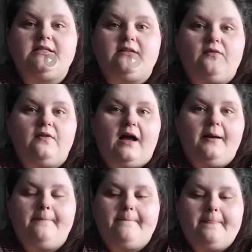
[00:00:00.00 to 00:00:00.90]
Myself with
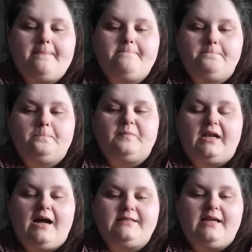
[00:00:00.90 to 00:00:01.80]
that,
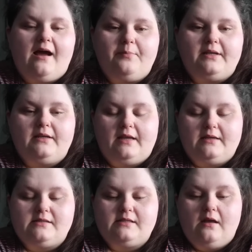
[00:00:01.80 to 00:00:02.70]
that it has to happen,
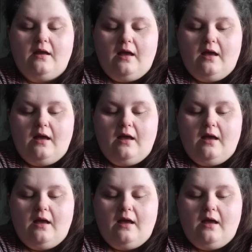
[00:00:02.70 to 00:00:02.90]
and